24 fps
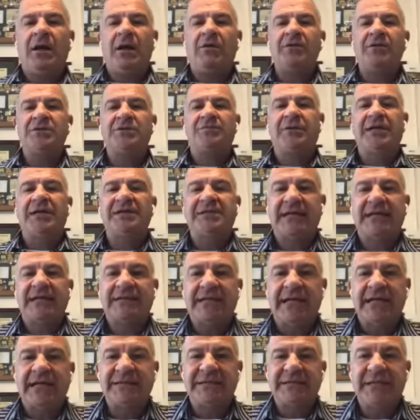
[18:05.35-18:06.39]
I was blessed at
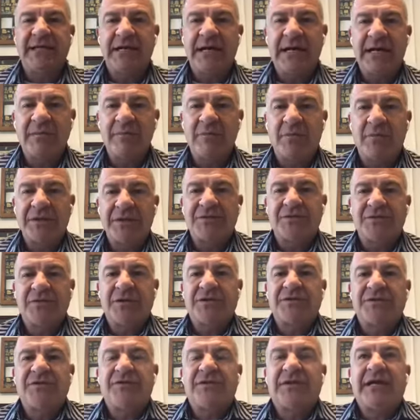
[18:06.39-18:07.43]
that time. We
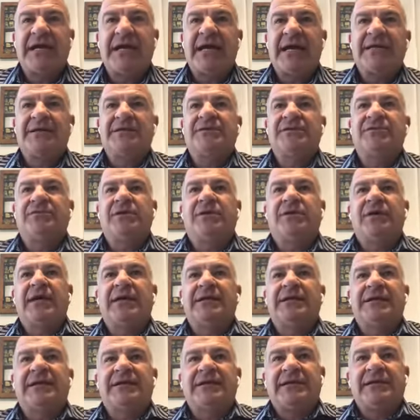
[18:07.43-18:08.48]
structured that to where
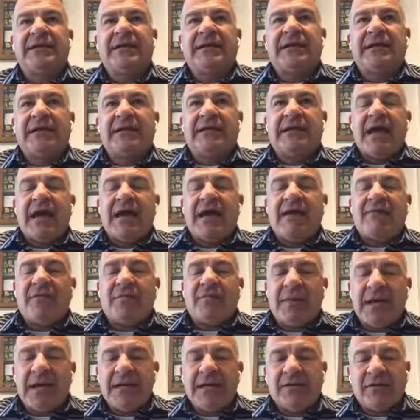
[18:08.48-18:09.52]
I did get, have a
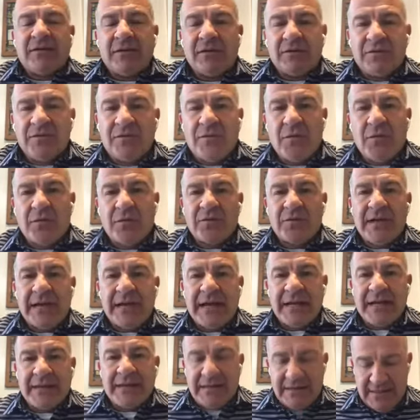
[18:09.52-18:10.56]
bank loan for
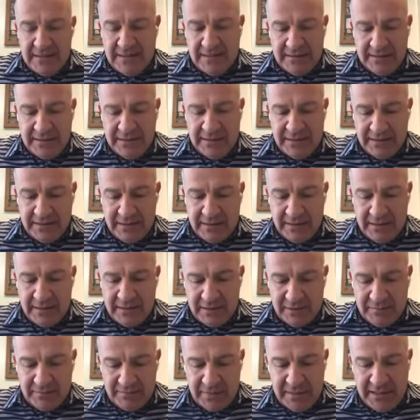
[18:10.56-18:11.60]
that. And then
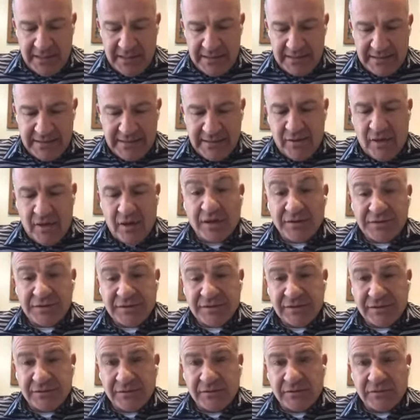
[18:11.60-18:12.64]
um, he did
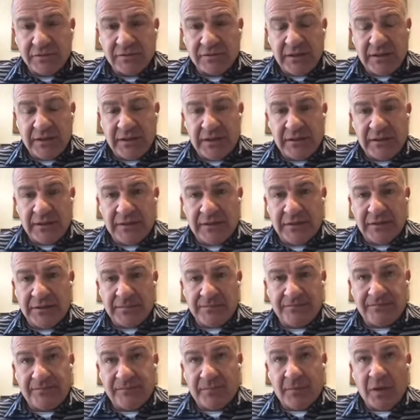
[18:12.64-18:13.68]
also uh,
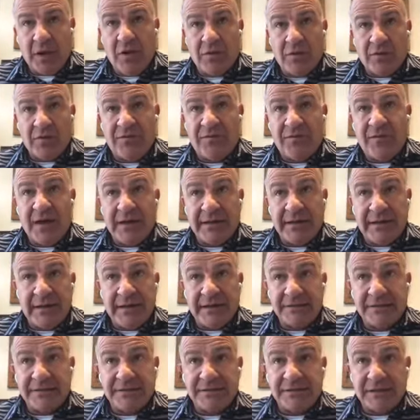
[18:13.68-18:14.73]
owner
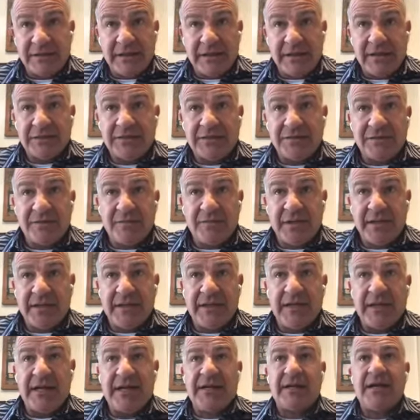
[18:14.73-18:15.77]
finance uh, to
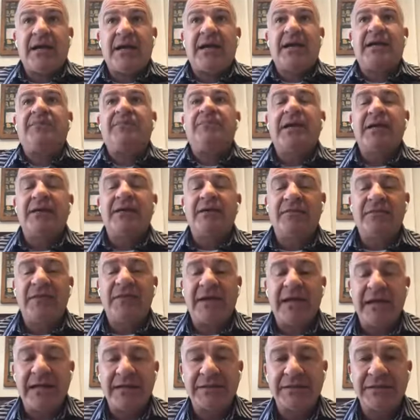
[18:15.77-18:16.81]
me a, a bit of
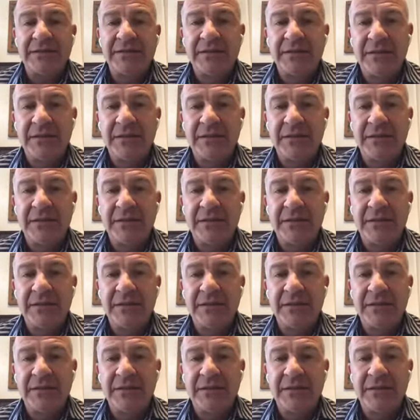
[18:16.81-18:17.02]
that